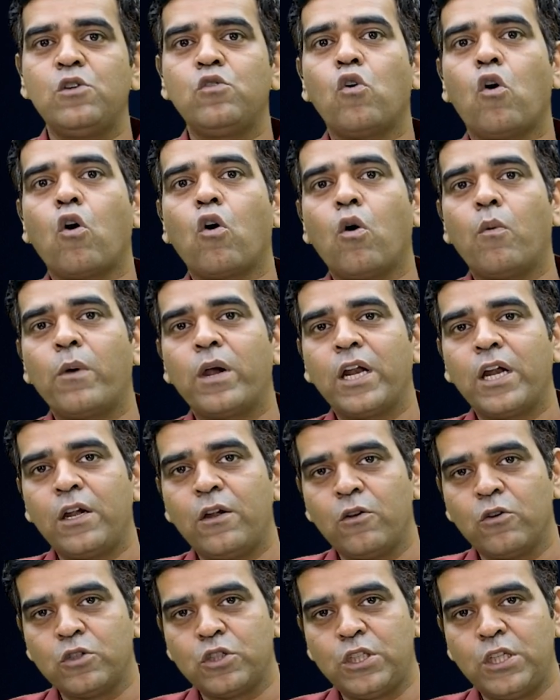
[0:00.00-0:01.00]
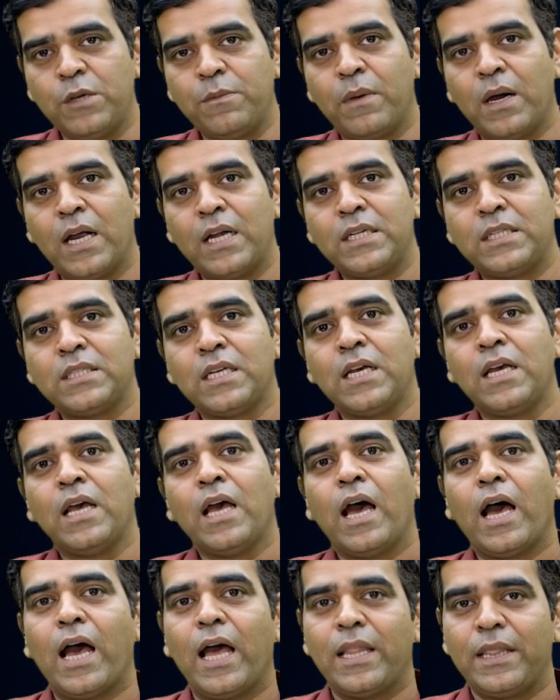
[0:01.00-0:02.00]
to accommodate those demands,
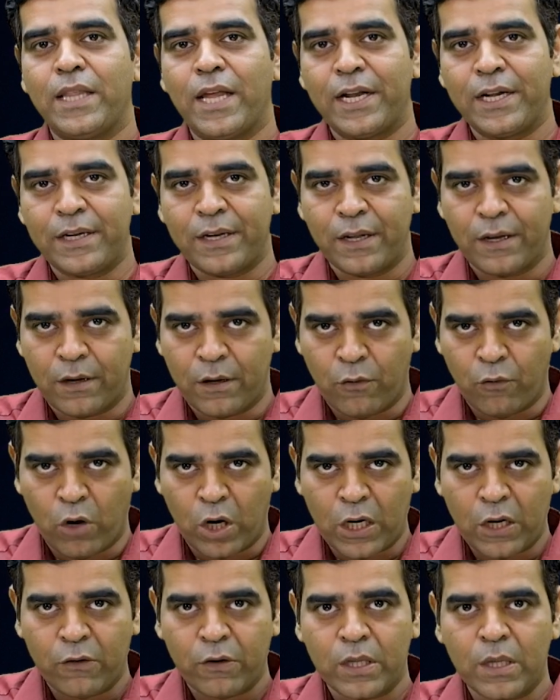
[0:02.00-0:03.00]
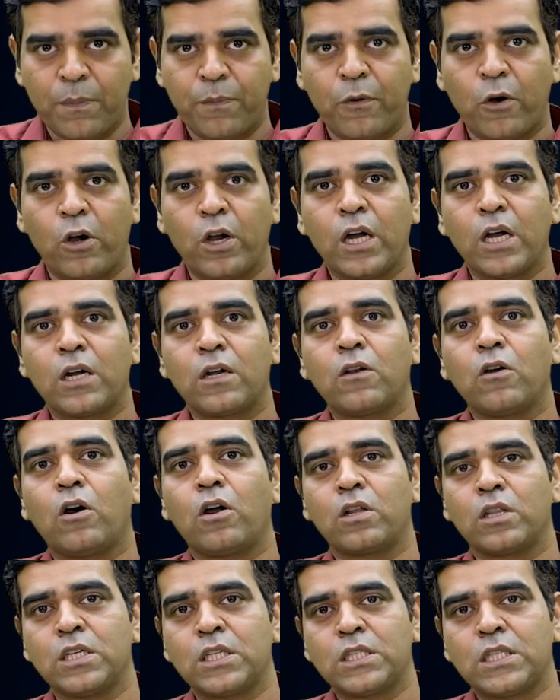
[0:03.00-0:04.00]
and then whatever the product
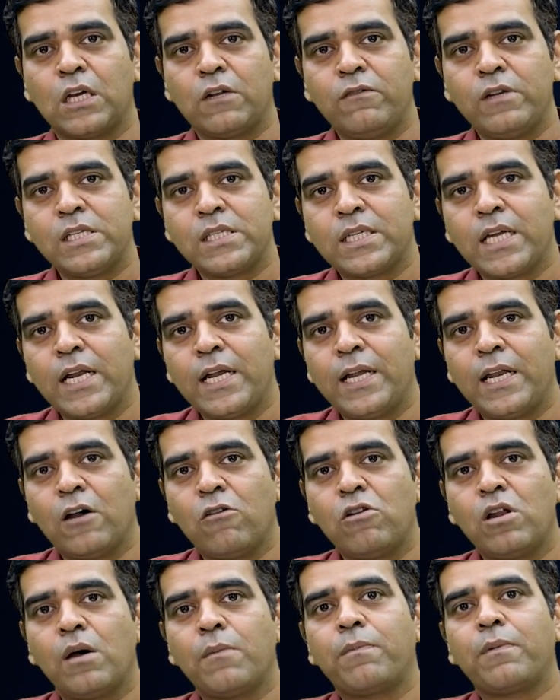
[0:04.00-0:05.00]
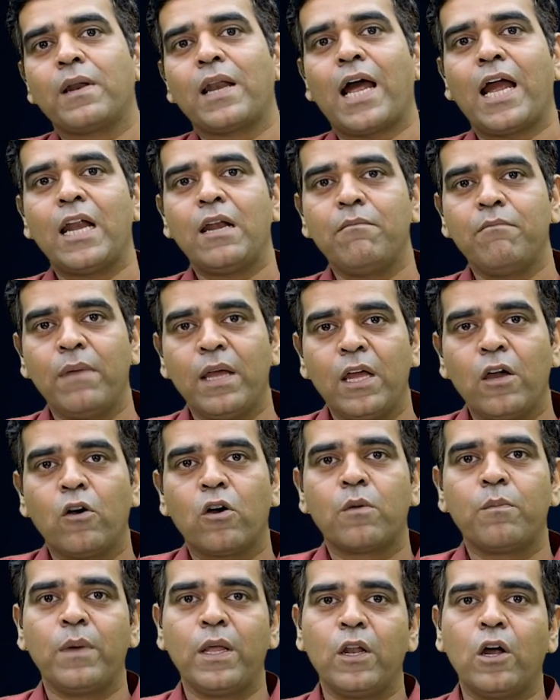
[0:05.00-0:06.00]
or the service get developed, client may
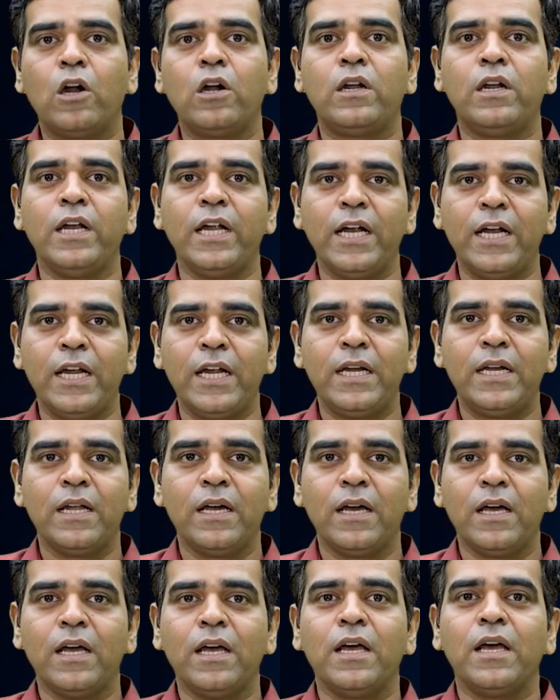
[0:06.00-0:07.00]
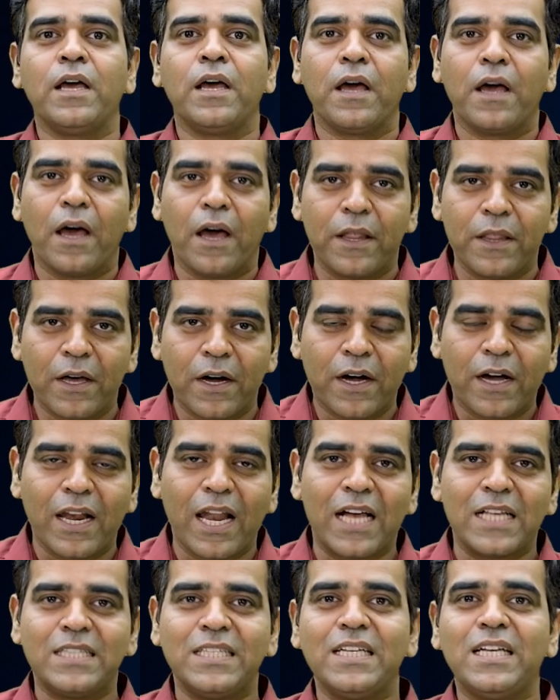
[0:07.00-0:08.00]
or may not need it. The
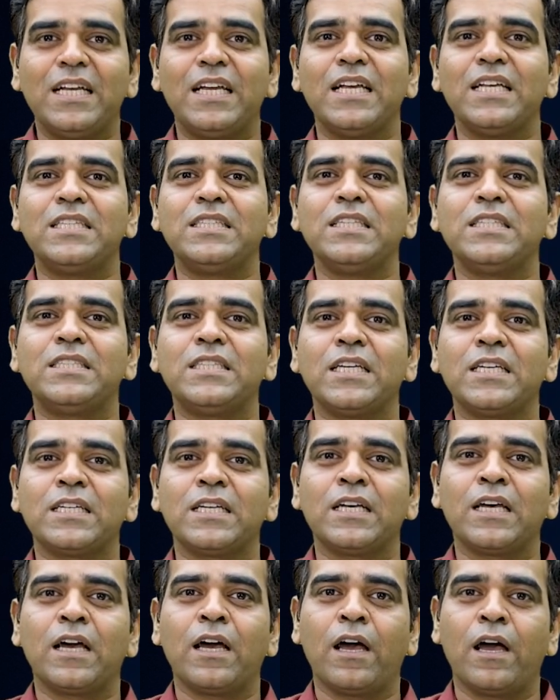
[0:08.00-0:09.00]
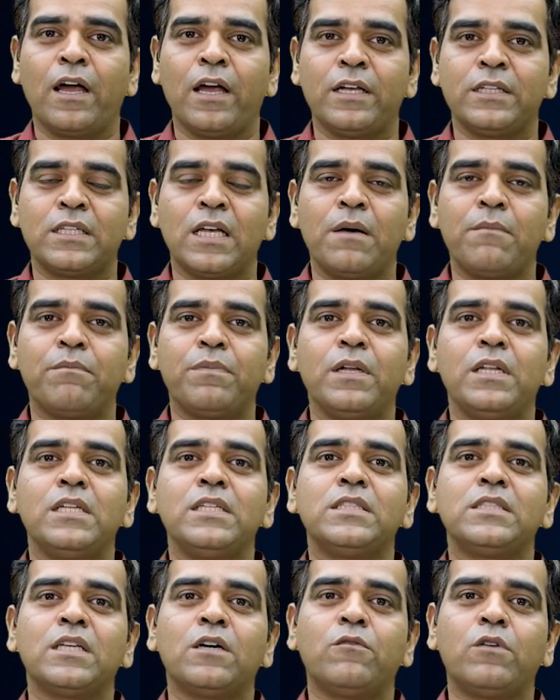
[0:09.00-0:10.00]
classic case is example
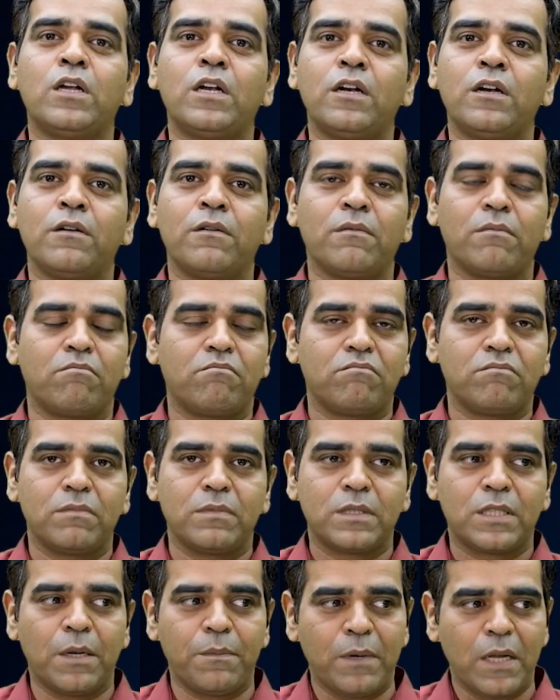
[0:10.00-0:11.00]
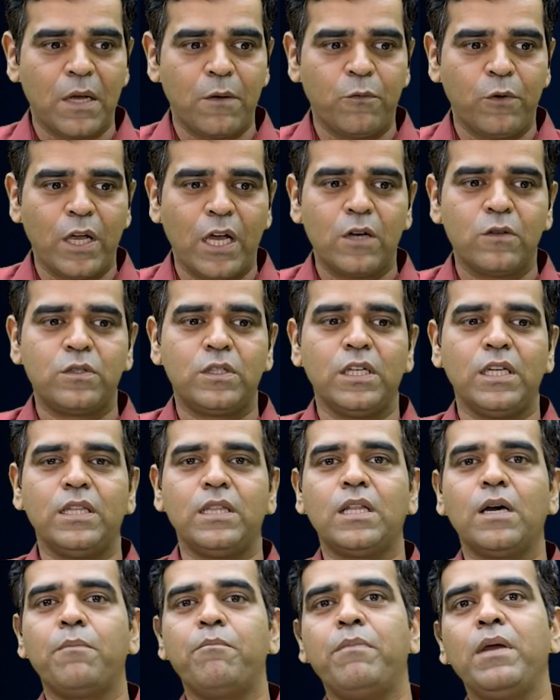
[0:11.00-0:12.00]
is sometime we have seen
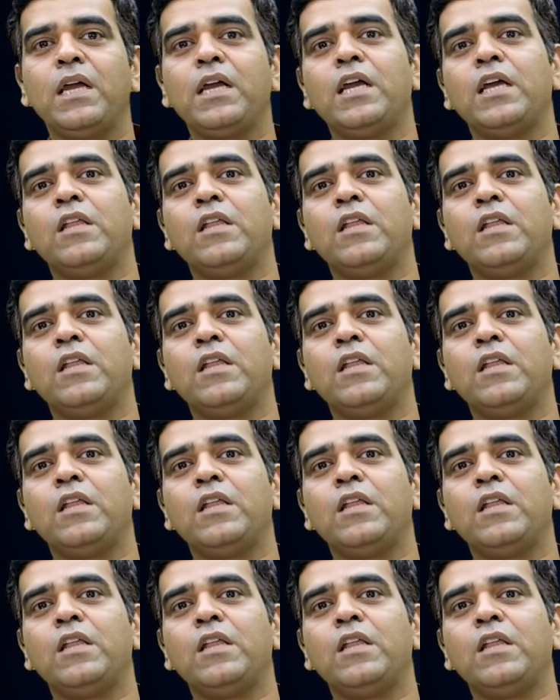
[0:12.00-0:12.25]
the big